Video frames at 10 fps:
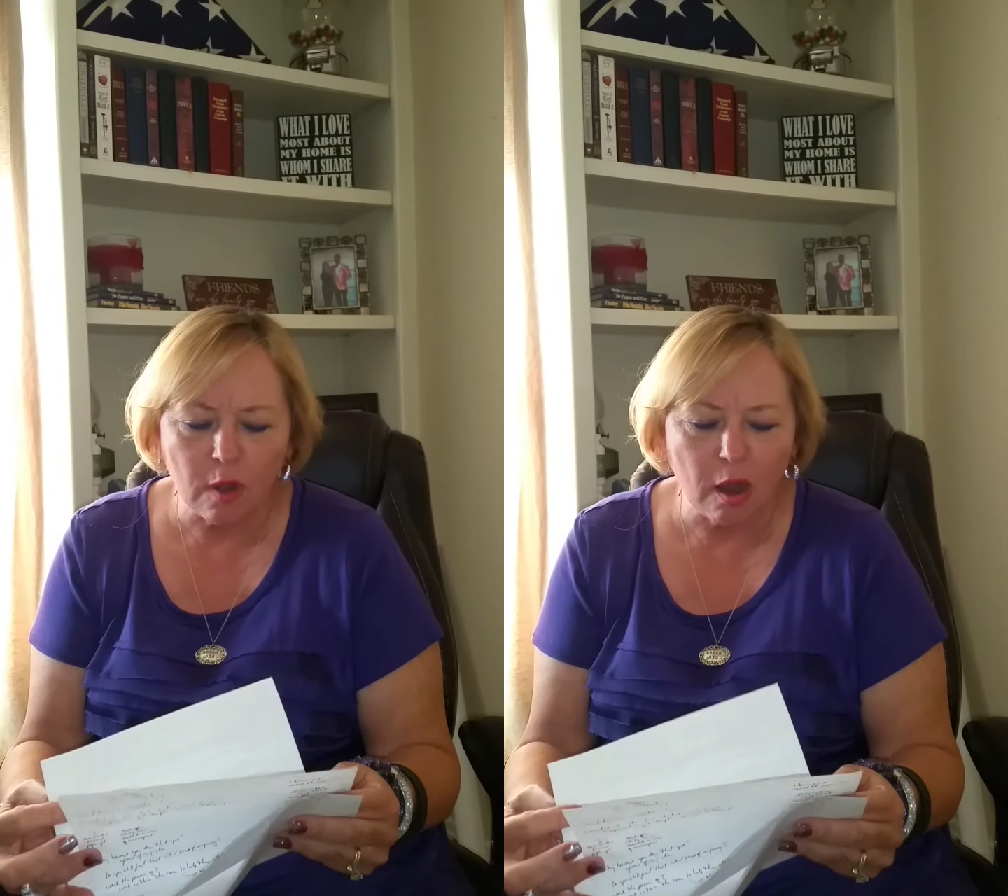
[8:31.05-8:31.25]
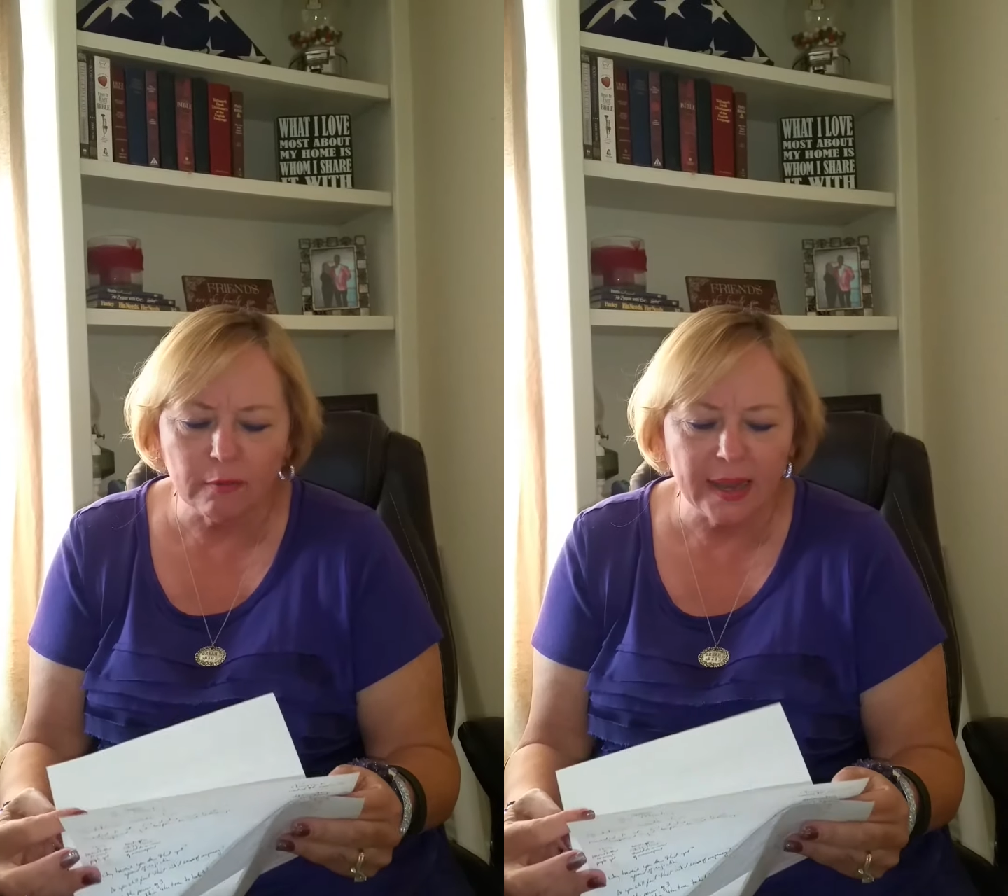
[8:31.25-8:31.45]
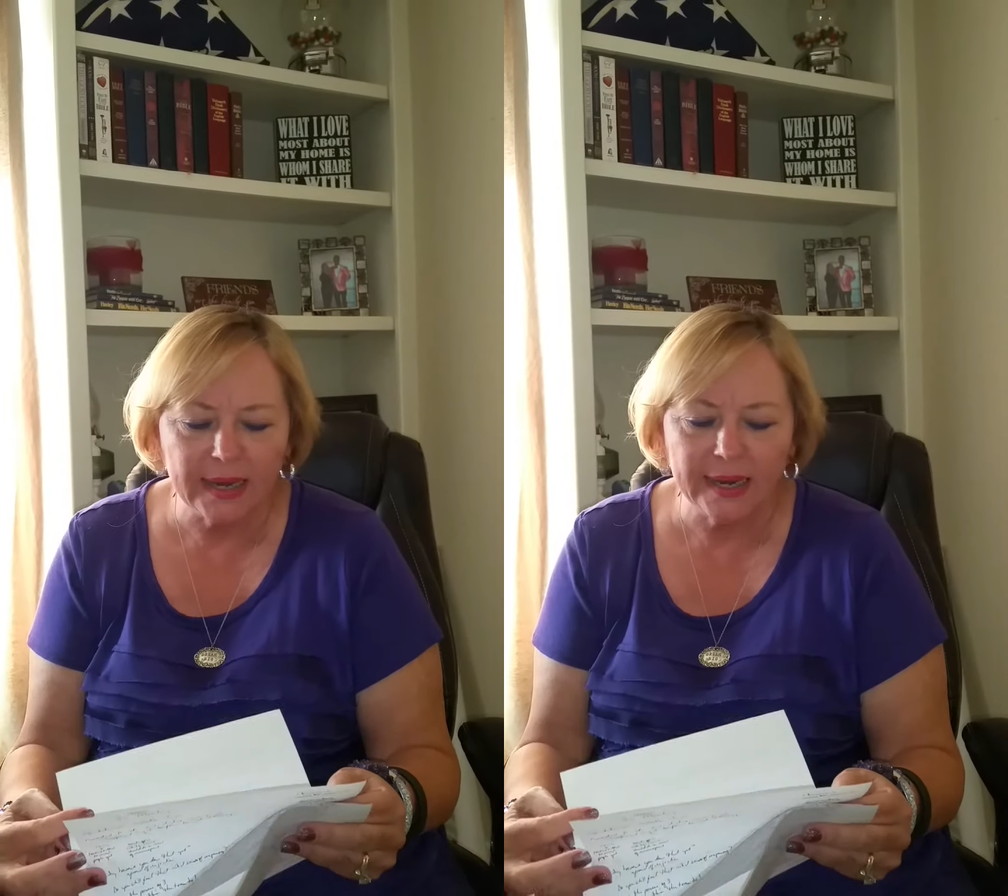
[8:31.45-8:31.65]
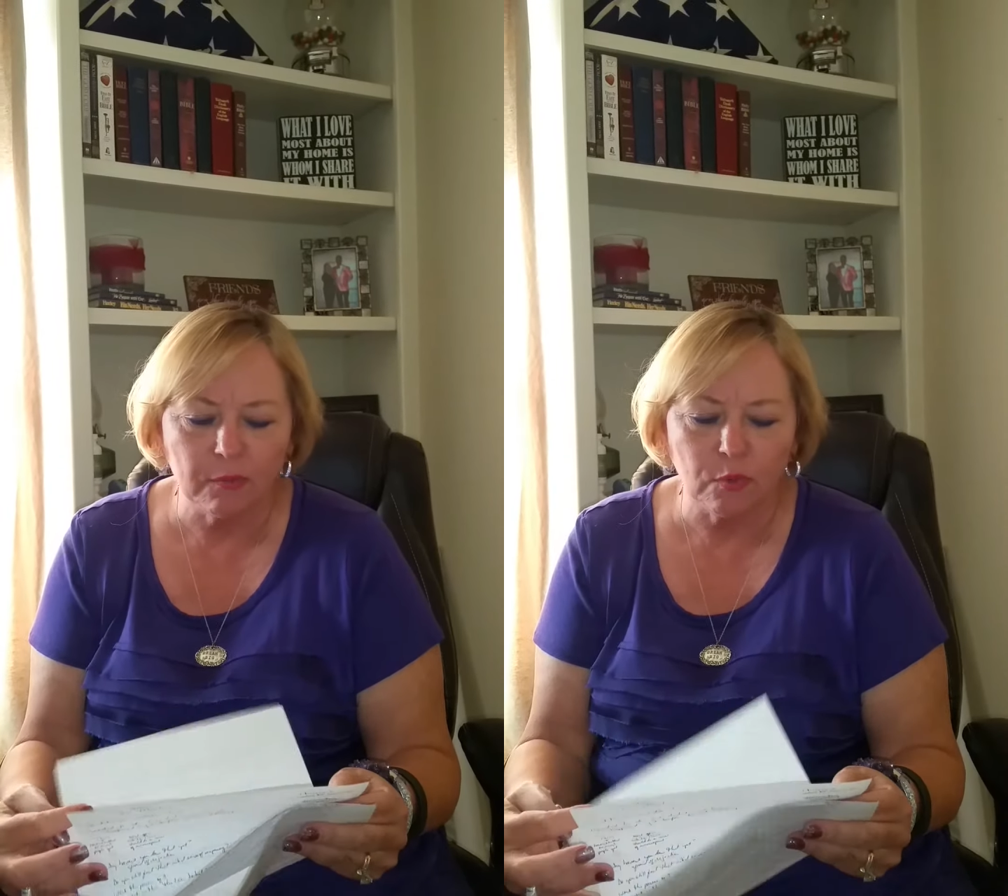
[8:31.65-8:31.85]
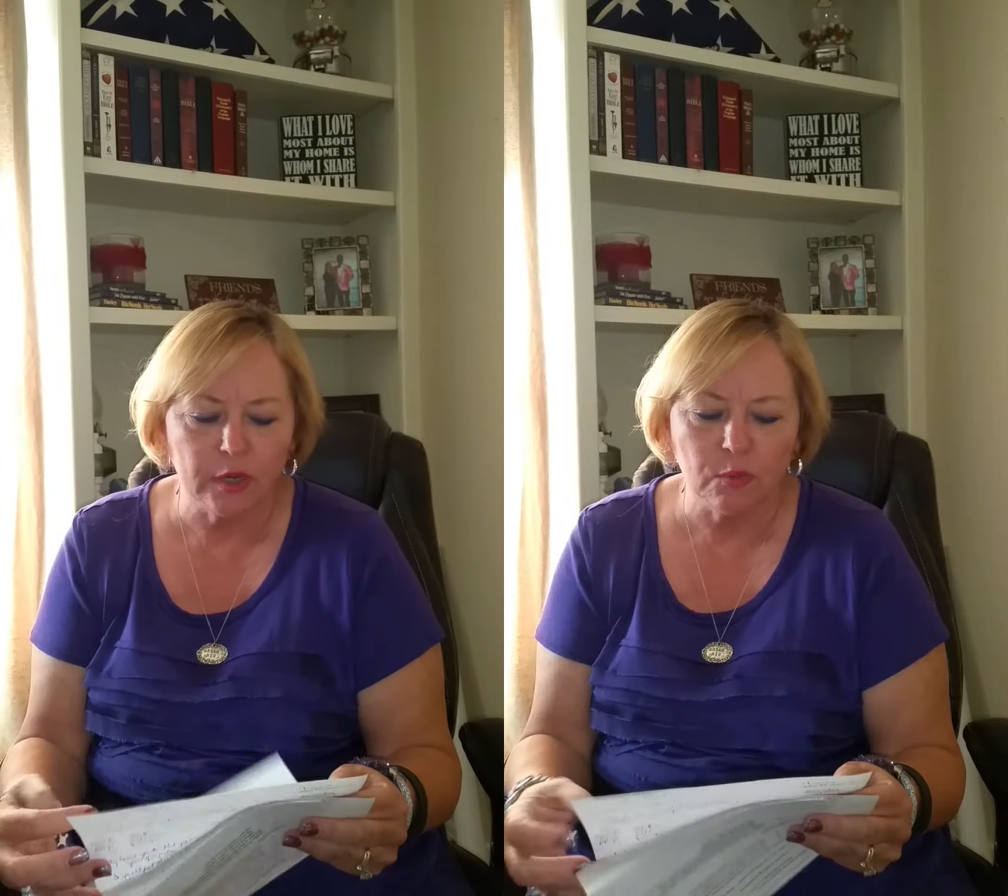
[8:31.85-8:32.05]
already
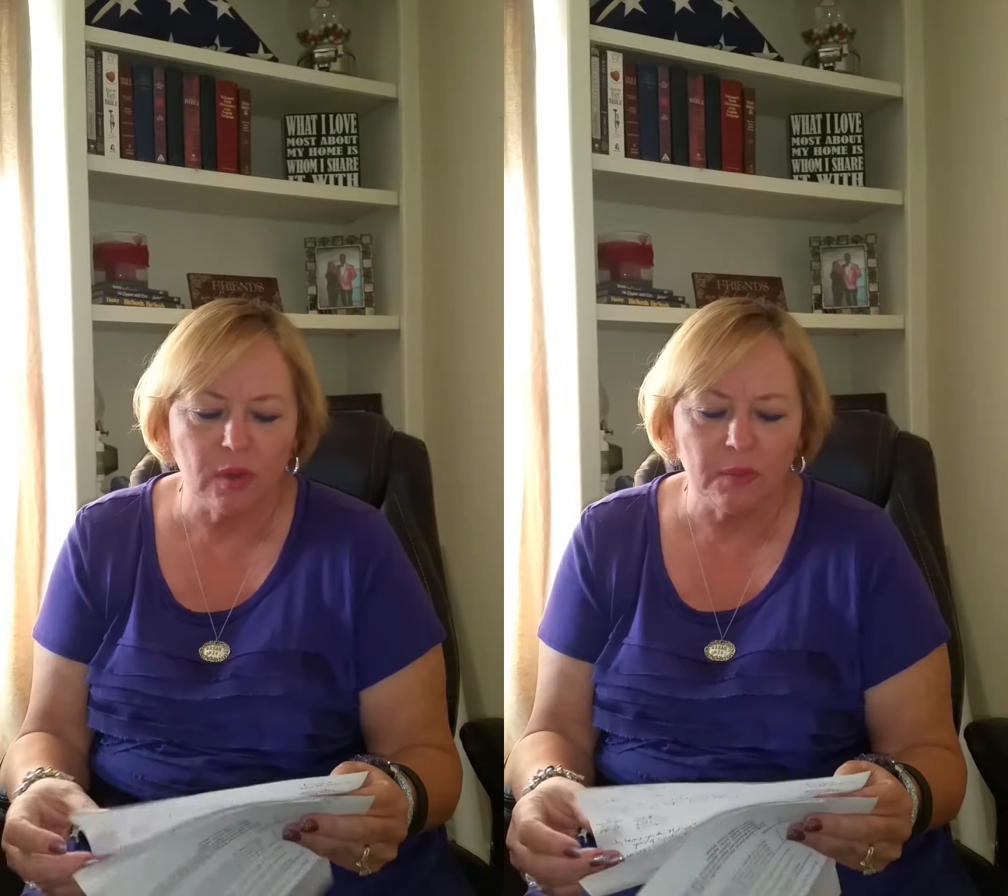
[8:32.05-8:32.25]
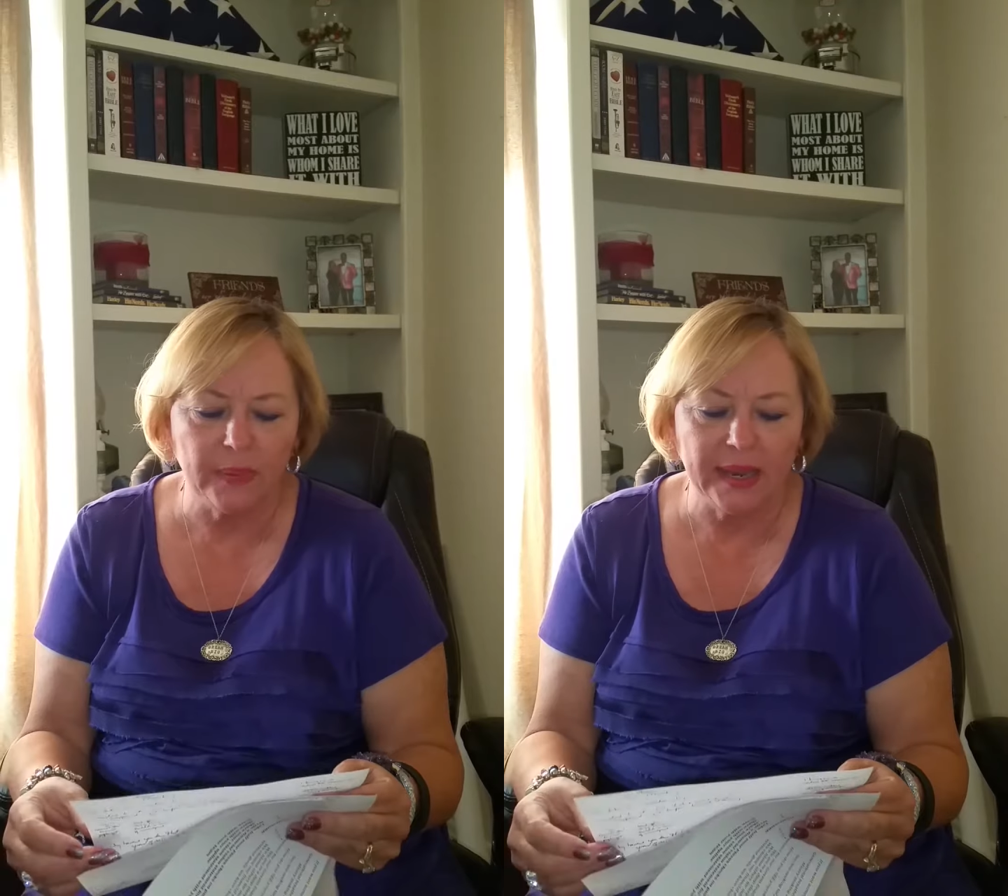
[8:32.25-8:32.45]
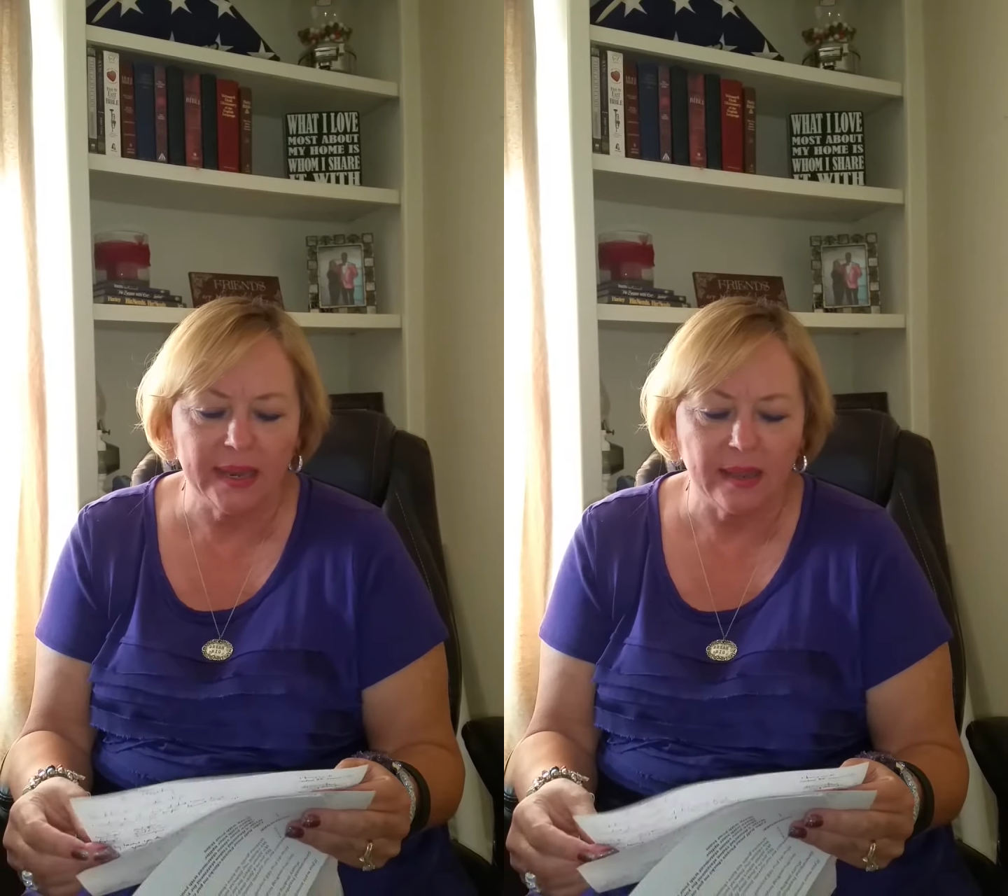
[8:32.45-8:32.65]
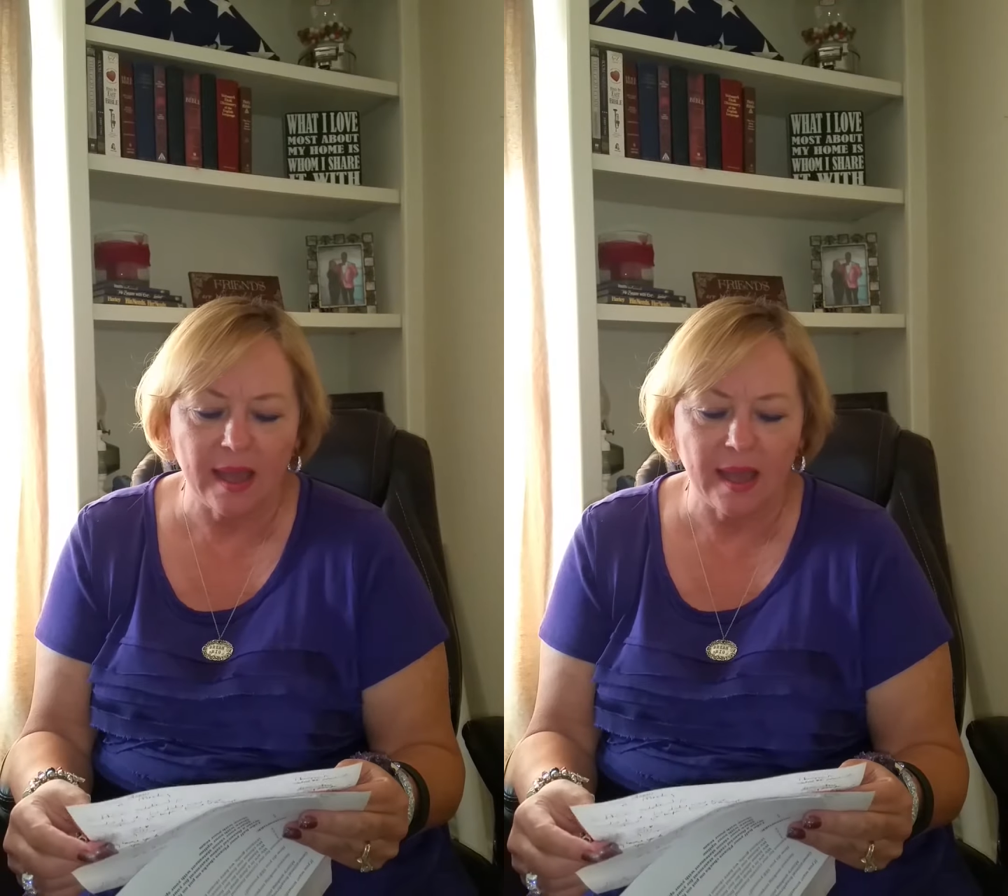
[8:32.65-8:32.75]
where you want to be?